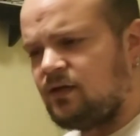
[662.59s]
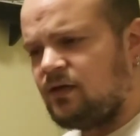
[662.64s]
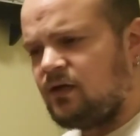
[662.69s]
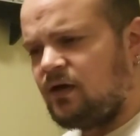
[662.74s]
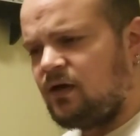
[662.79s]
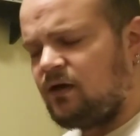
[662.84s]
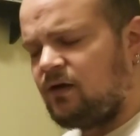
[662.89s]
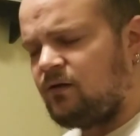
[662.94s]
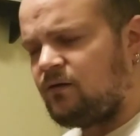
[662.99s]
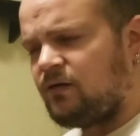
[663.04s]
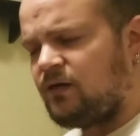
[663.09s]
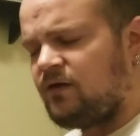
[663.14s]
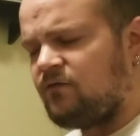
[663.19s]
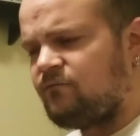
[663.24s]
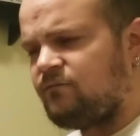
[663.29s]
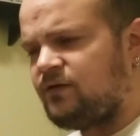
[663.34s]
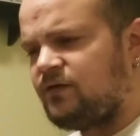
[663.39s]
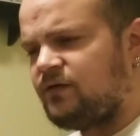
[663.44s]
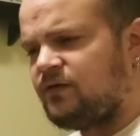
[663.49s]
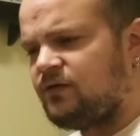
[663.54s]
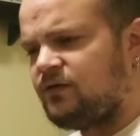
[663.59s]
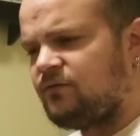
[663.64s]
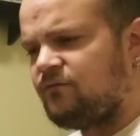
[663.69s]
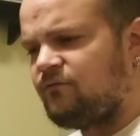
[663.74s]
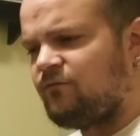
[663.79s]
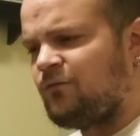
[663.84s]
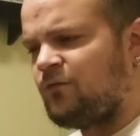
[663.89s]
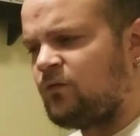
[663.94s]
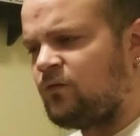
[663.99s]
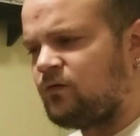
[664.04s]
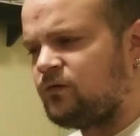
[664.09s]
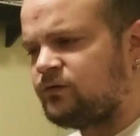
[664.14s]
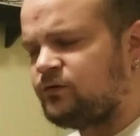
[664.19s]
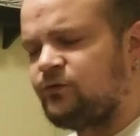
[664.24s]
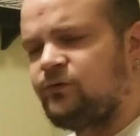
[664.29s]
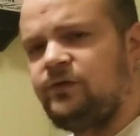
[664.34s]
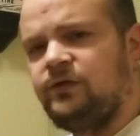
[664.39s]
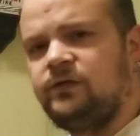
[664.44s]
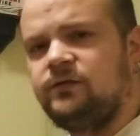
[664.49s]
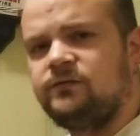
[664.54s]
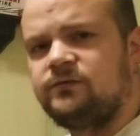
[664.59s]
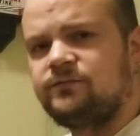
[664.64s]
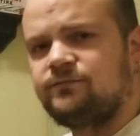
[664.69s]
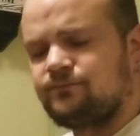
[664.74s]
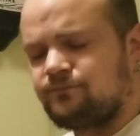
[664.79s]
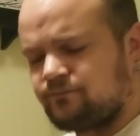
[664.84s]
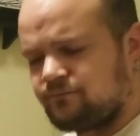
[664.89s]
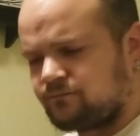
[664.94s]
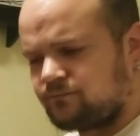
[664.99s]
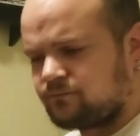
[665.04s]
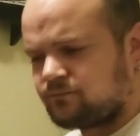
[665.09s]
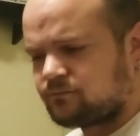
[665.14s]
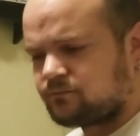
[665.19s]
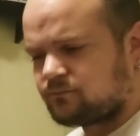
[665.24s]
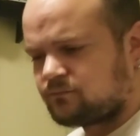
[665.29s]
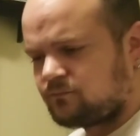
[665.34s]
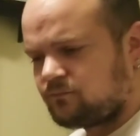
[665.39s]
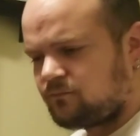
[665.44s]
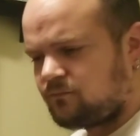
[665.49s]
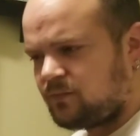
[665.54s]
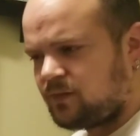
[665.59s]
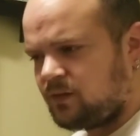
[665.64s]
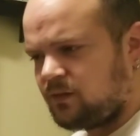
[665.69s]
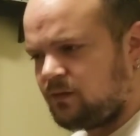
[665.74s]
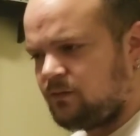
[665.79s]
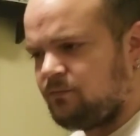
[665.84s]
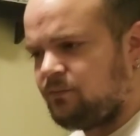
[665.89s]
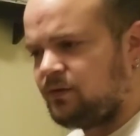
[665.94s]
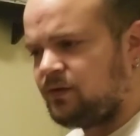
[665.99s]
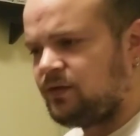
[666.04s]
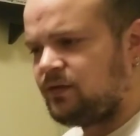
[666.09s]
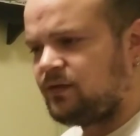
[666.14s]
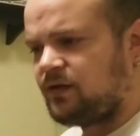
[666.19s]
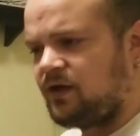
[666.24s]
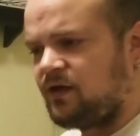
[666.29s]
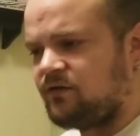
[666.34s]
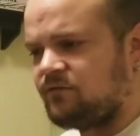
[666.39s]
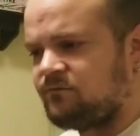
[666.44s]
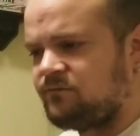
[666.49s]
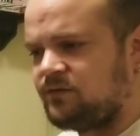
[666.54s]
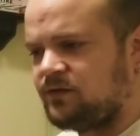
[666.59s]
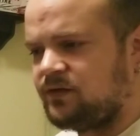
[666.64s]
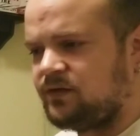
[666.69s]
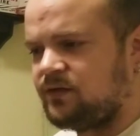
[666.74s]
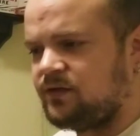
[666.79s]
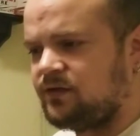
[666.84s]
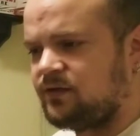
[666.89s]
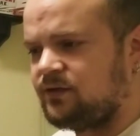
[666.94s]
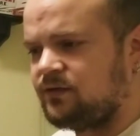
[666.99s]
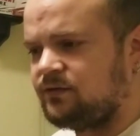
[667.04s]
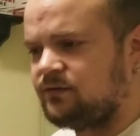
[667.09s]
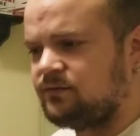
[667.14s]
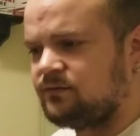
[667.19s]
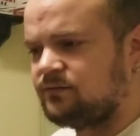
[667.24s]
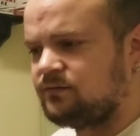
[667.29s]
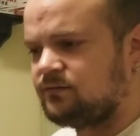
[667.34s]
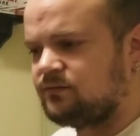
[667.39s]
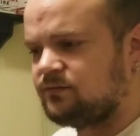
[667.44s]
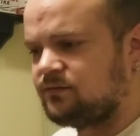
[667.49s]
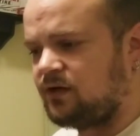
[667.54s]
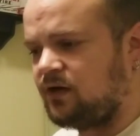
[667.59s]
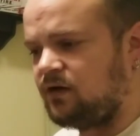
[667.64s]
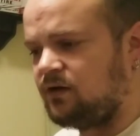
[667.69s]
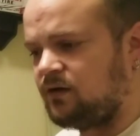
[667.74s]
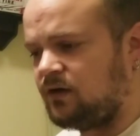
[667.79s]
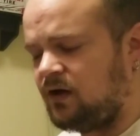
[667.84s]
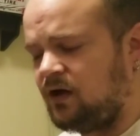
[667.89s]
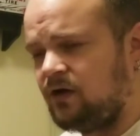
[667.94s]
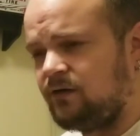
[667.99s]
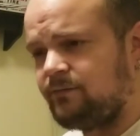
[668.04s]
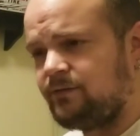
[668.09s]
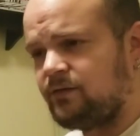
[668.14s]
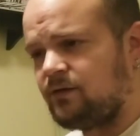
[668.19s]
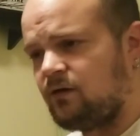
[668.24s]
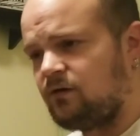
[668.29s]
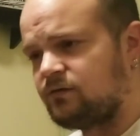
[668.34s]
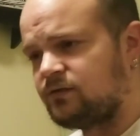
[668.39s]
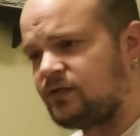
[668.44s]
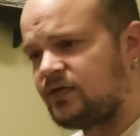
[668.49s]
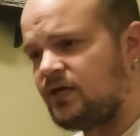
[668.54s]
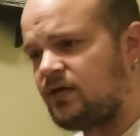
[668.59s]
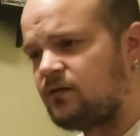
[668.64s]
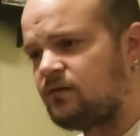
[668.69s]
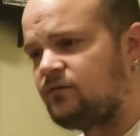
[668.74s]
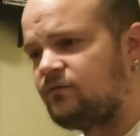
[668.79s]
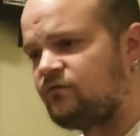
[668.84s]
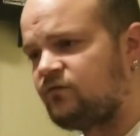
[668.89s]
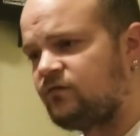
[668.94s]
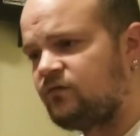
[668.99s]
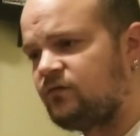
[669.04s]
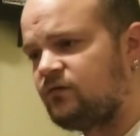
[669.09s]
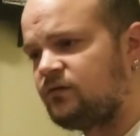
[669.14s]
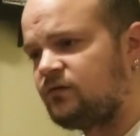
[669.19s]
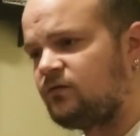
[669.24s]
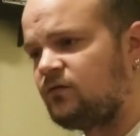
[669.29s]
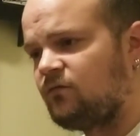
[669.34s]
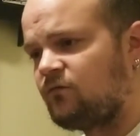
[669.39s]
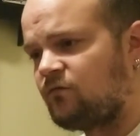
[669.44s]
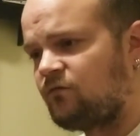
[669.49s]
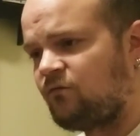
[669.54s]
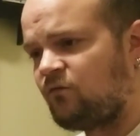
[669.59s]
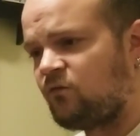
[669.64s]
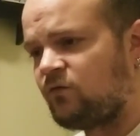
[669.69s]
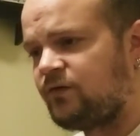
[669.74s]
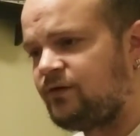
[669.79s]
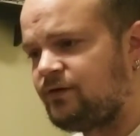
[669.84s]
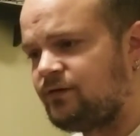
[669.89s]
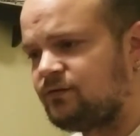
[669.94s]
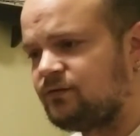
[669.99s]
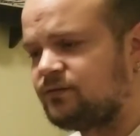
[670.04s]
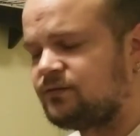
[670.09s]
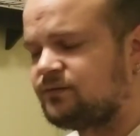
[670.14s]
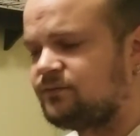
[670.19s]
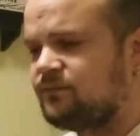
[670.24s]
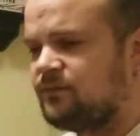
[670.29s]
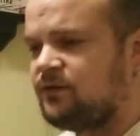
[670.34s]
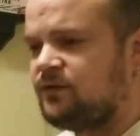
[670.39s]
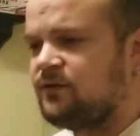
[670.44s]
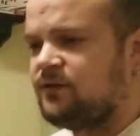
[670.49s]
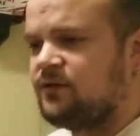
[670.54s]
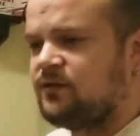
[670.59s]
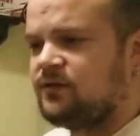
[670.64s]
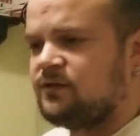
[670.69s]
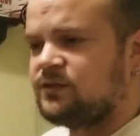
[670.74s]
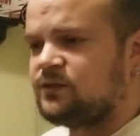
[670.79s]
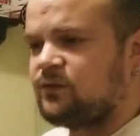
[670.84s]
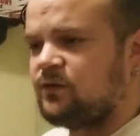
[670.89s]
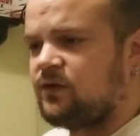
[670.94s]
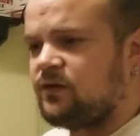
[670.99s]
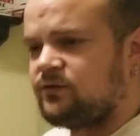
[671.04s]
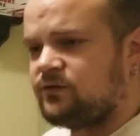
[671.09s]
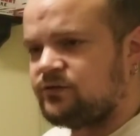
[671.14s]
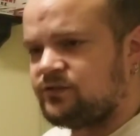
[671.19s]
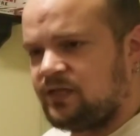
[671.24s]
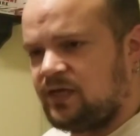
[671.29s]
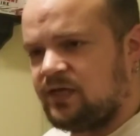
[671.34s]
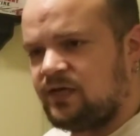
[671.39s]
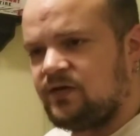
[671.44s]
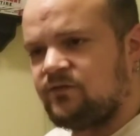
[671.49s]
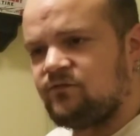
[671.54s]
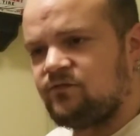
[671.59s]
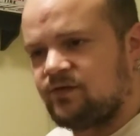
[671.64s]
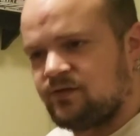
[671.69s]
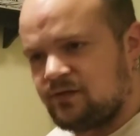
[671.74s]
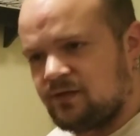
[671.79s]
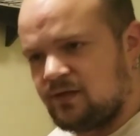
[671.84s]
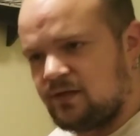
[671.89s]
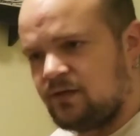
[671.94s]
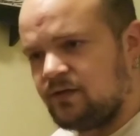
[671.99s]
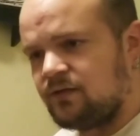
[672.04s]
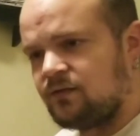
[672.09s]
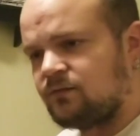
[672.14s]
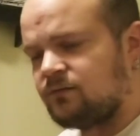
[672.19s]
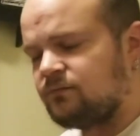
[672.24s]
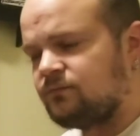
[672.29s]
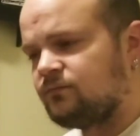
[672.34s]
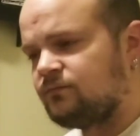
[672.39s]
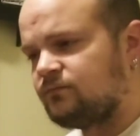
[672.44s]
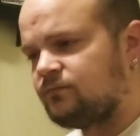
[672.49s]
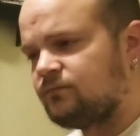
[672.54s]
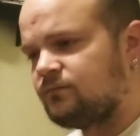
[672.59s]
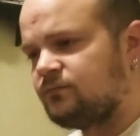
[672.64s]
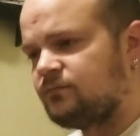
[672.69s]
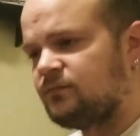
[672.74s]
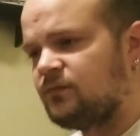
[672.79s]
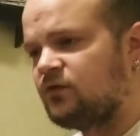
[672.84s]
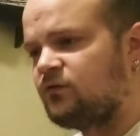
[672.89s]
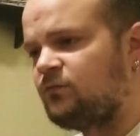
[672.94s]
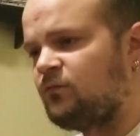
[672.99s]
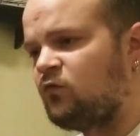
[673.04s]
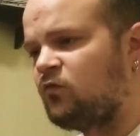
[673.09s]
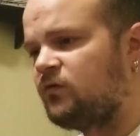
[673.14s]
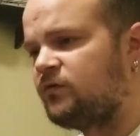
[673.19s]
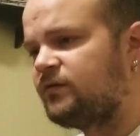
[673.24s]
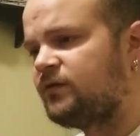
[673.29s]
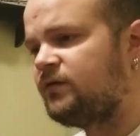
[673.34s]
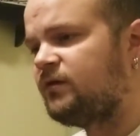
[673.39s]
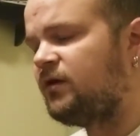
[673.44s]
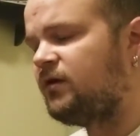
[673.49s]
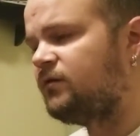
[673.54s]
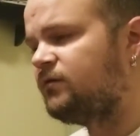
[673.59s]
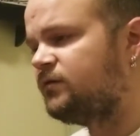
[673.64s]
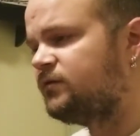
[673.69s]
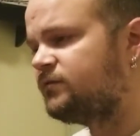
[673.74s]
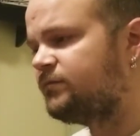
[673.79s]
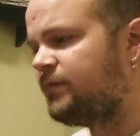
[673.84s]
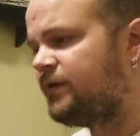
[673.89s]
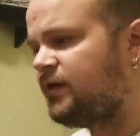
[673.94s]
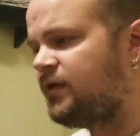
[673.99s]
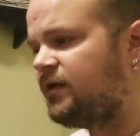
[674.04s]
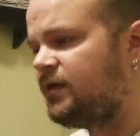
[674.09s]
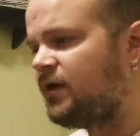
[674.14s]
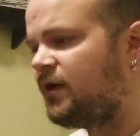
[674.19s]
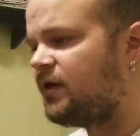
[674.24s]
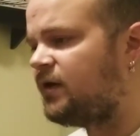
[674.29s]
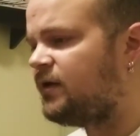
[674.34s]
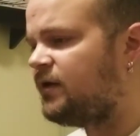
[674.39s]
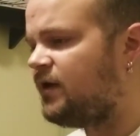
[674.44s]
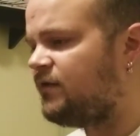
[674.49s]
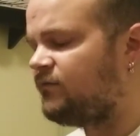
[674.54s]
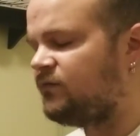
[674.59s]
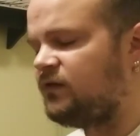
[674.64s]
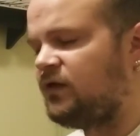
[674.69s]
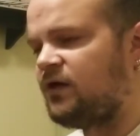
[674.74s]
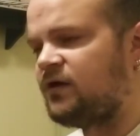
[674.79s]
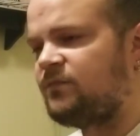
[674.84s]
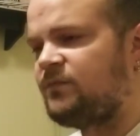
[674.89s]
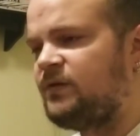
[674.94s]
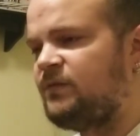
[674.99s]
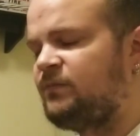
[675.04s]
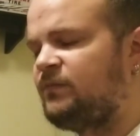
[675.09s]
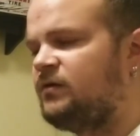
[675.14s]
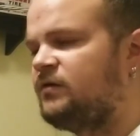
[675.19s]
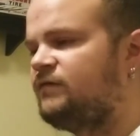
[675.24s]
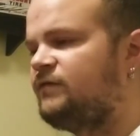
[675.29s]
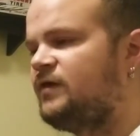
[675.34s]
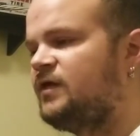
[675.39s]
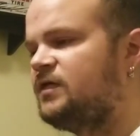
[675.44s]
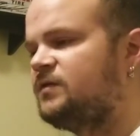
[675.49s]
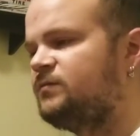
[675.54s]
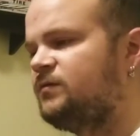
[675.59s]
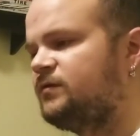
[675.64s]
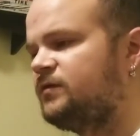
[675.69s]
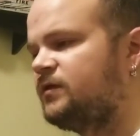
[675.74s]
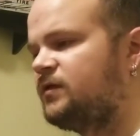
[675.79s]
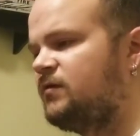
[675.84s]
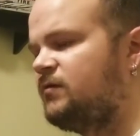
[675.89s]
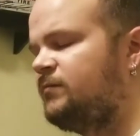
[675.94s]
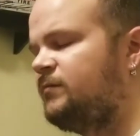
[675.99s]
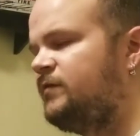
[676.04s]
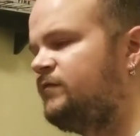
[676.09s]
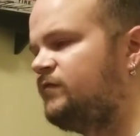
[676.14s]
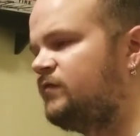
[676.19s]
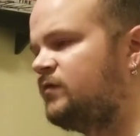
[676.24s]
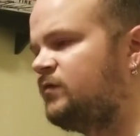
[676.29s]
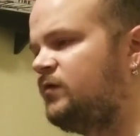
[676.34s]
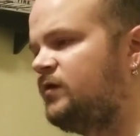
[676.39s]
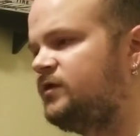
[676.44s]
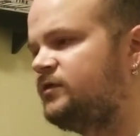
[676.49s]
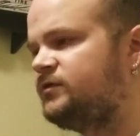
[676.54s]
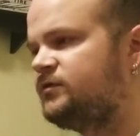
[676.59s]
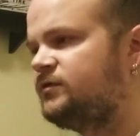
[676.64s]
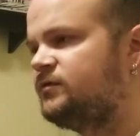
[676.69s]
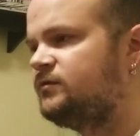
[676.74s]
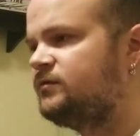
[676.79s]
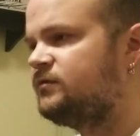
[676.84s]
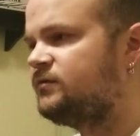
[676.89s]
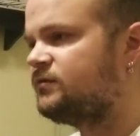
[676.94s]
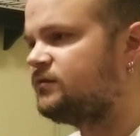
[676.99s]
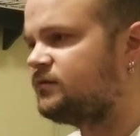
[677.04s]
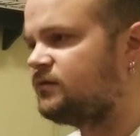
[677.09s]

I'll have been in it for 2 years. But I've been in the hobby altogether for a little over 4 years. So I understand everything a little more than others may. I have a lot of people on Facebook come to me for questions.